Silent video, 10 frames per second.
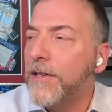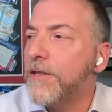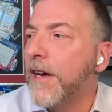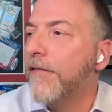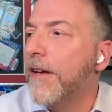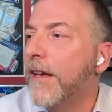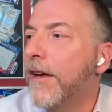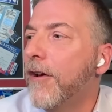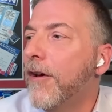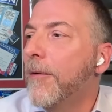yourself.
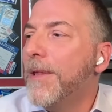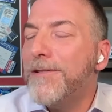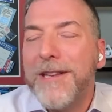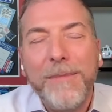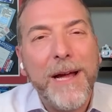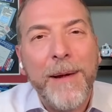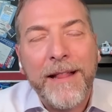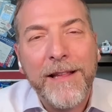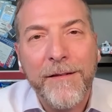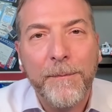But there's something
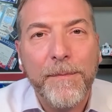about these